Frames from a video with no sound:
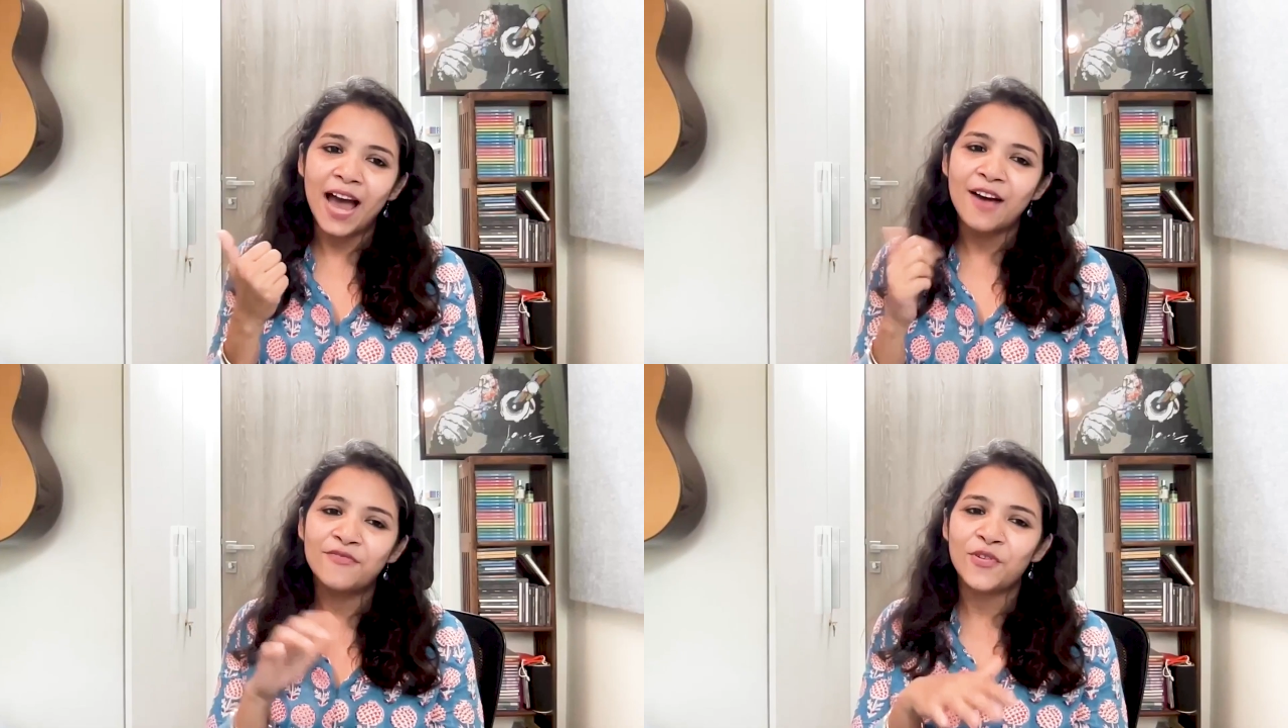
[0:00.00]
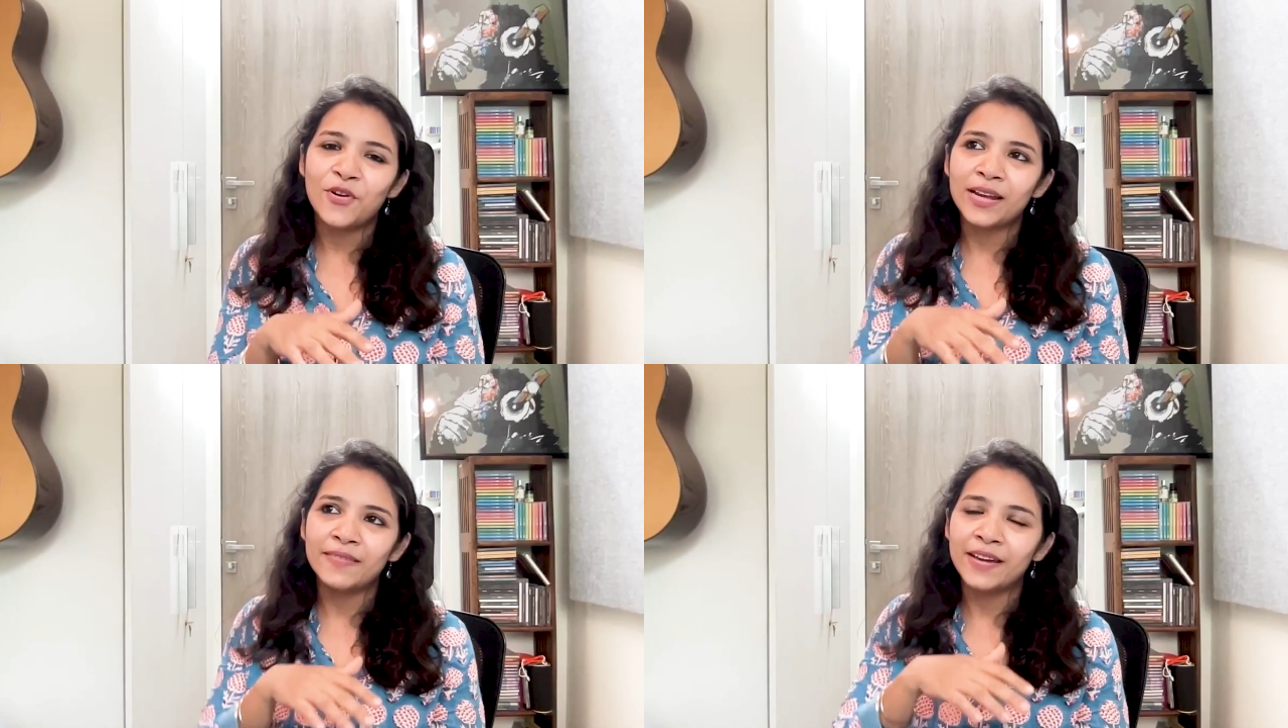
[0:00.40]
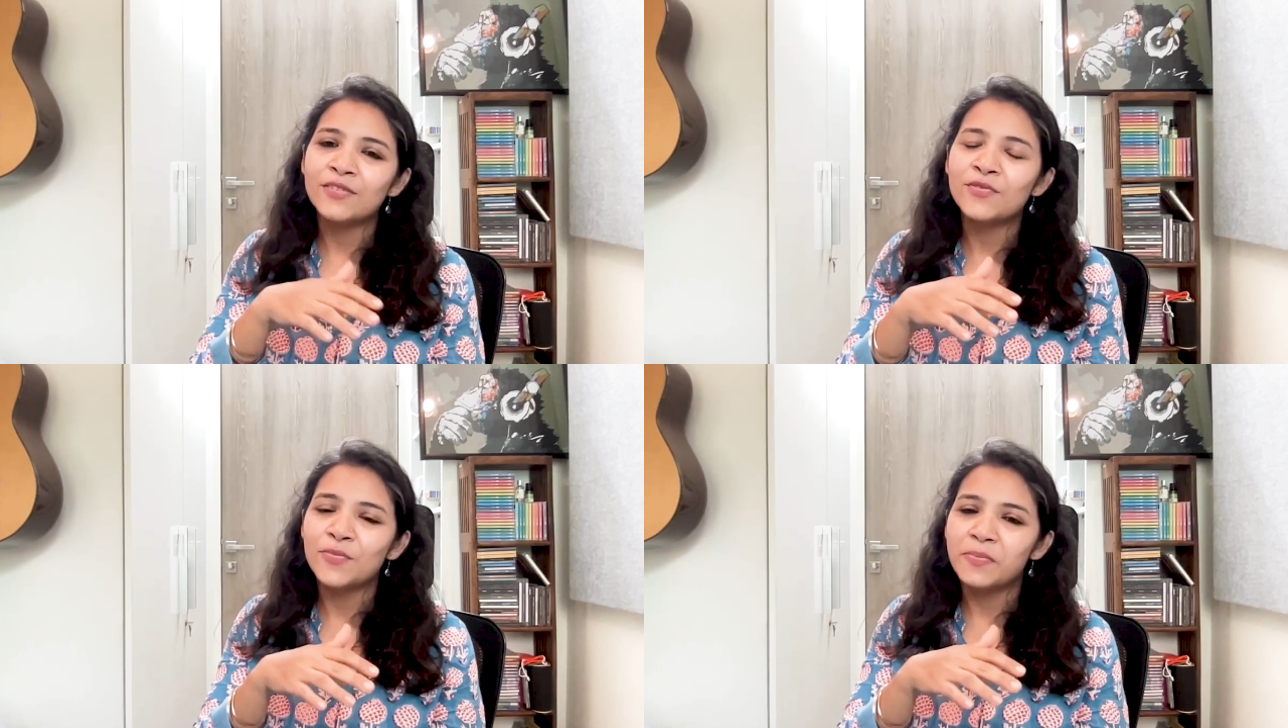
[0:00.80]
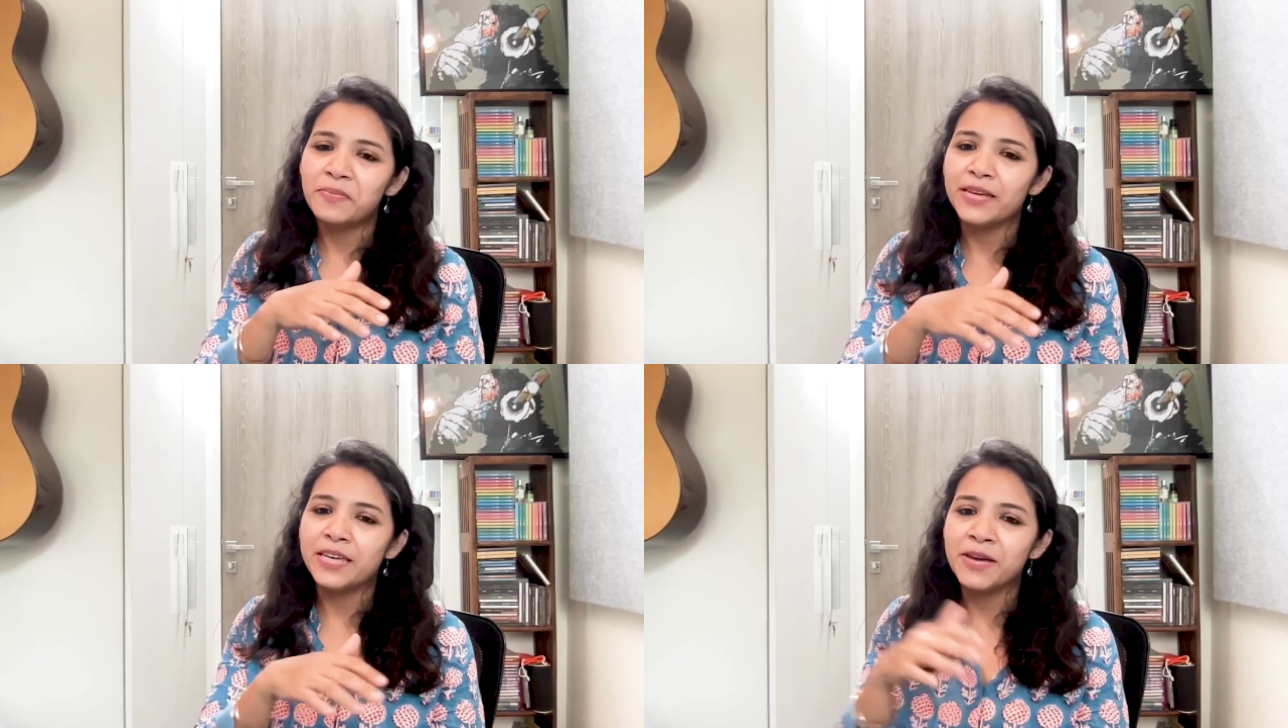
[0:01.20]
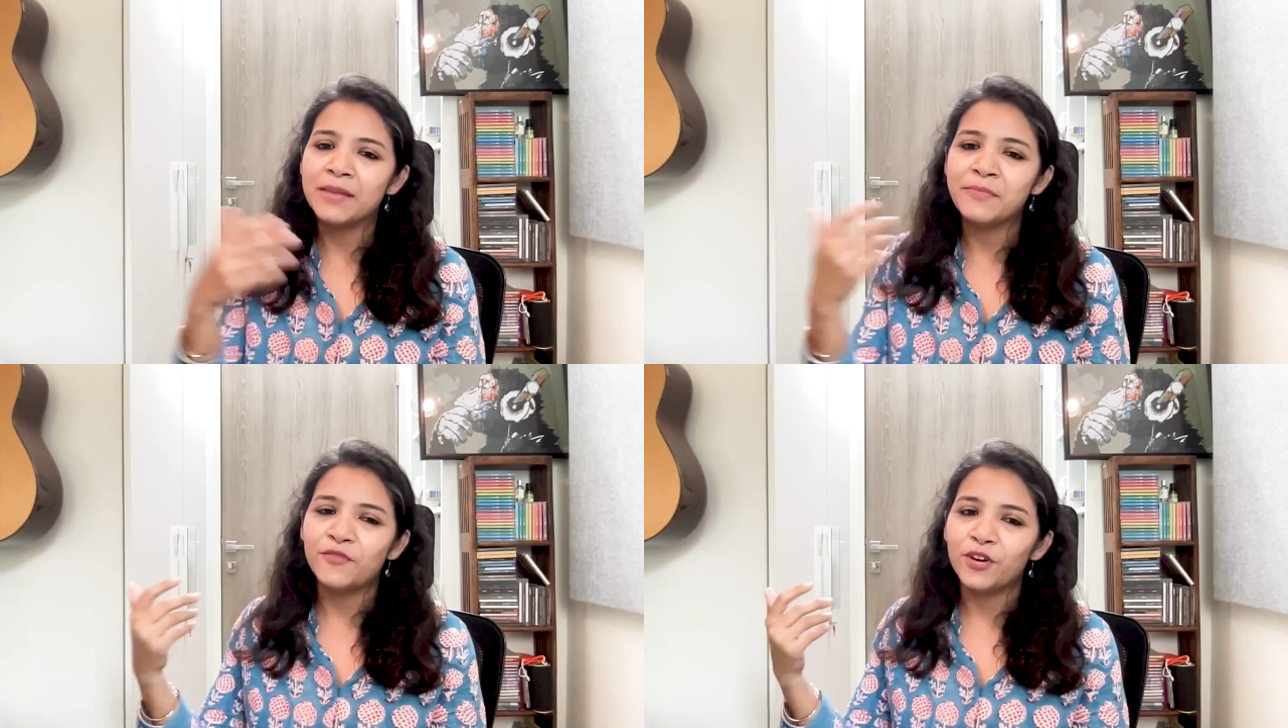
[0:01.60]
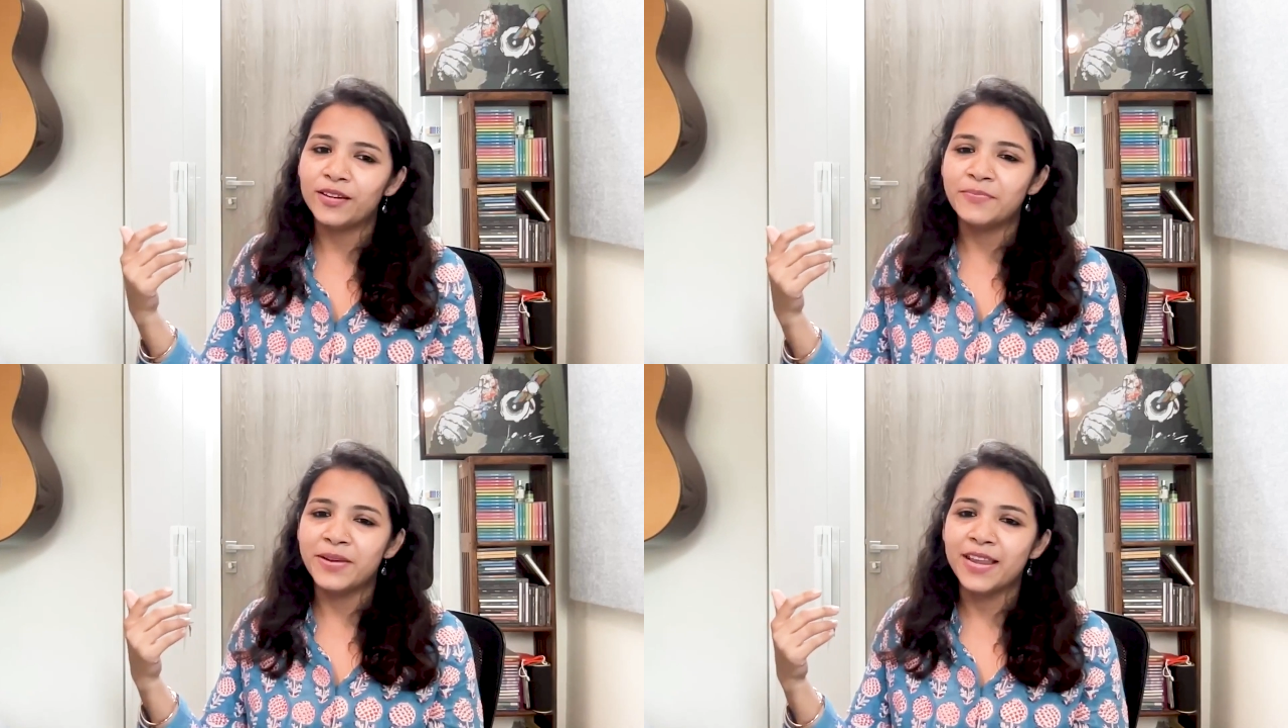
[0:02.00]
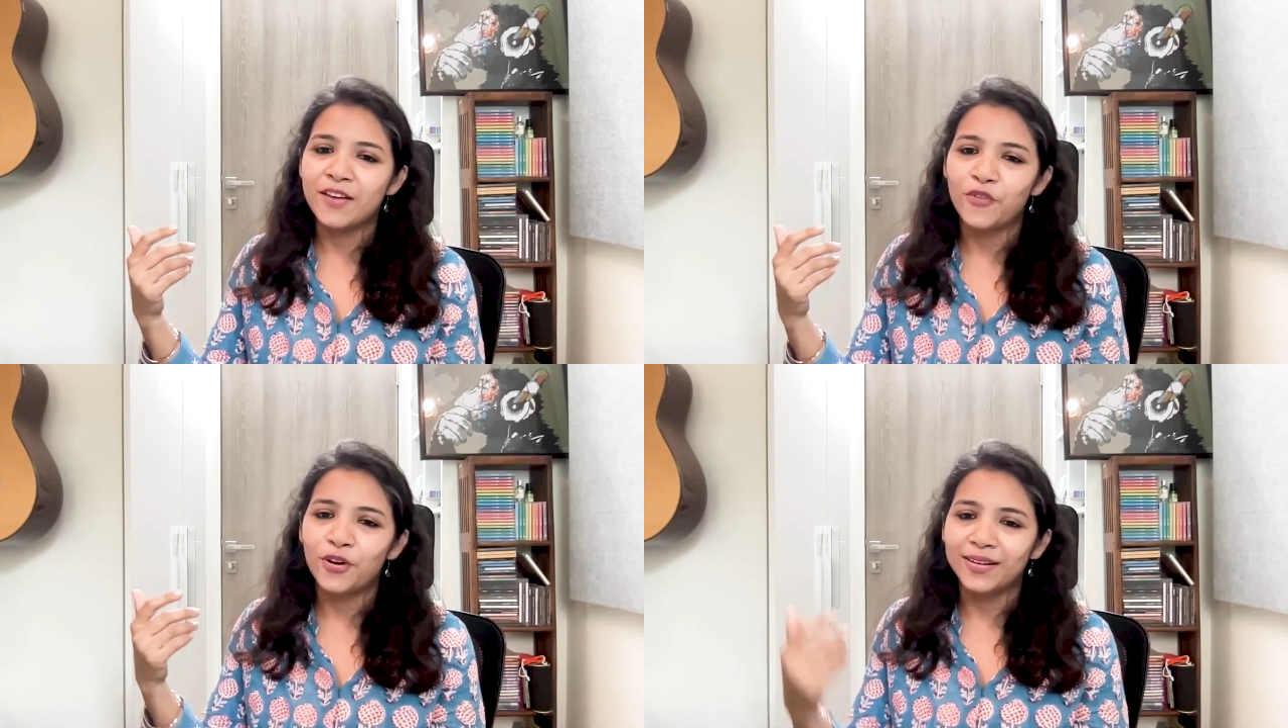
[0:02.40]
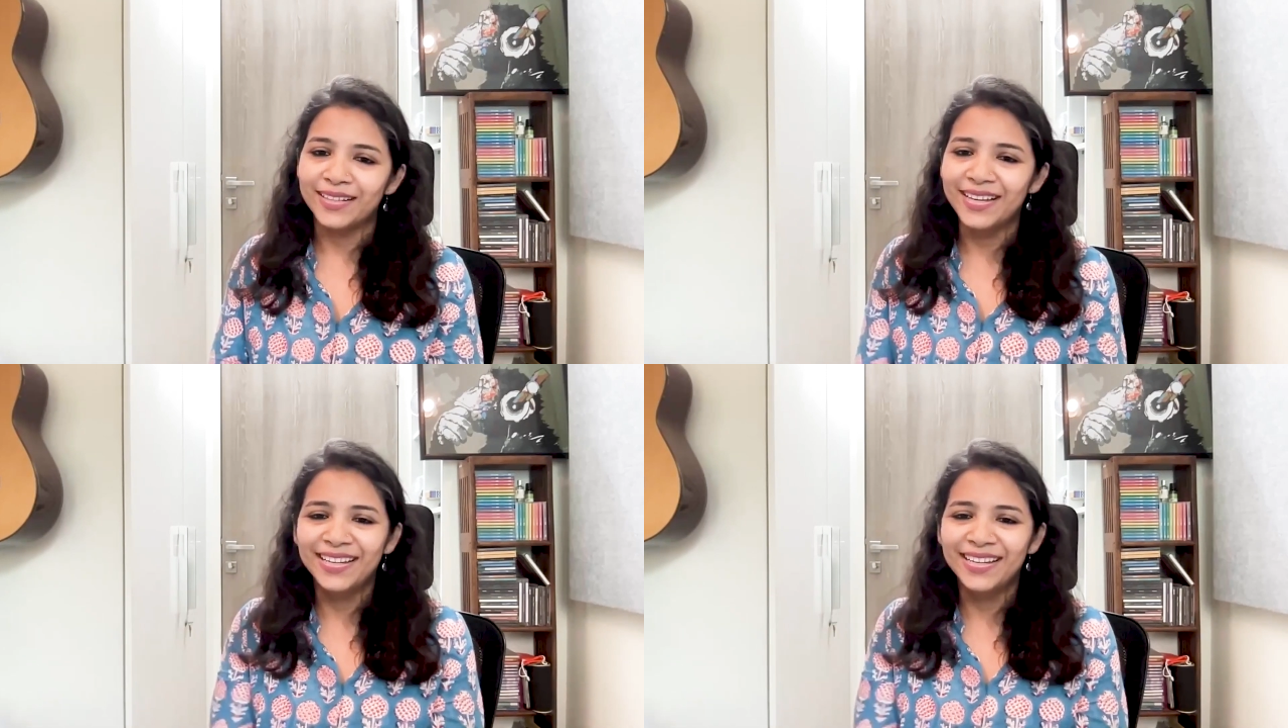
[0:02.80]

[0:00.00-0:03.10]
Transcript: have 4, and then you email me for the remaining 40.